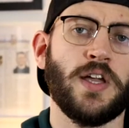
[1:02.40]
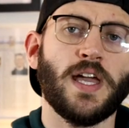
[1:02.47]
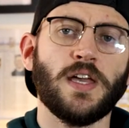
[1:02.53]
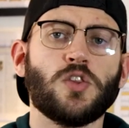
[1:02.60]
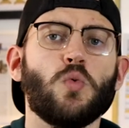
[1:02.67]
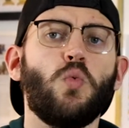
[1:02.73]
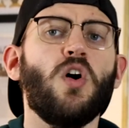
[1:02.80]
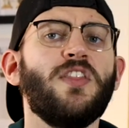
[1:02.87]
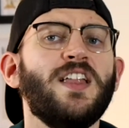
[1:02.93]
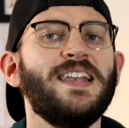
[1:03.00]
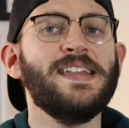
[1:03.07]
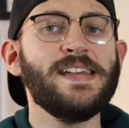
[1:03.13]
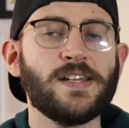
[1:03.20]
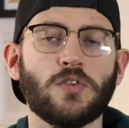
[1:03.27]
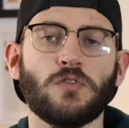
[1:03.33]
Okay, so what are the
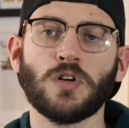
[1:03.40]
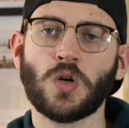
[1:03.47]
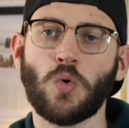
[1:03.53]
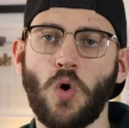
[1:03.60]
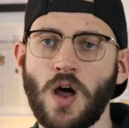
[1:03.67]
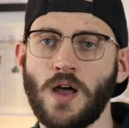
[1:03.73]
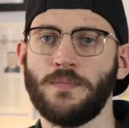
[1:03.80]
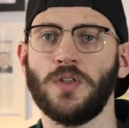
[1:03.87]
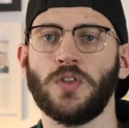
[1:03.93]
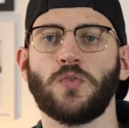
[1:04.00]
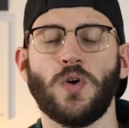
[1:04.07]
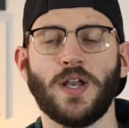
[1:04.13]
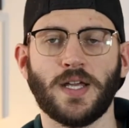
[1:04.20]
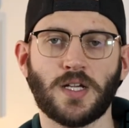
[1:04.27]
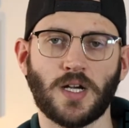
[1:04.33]
legal requirements
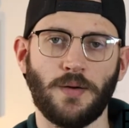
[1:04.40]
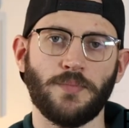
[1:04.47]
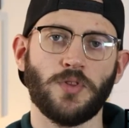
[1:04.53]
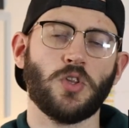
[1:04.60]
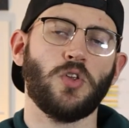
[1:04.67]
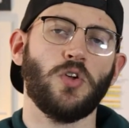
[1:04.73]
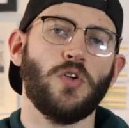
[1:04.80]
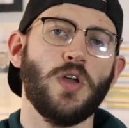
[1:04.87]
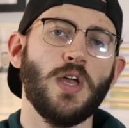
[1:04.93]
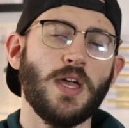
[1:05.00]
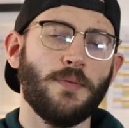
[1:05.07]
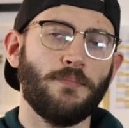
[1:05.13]
when it comes to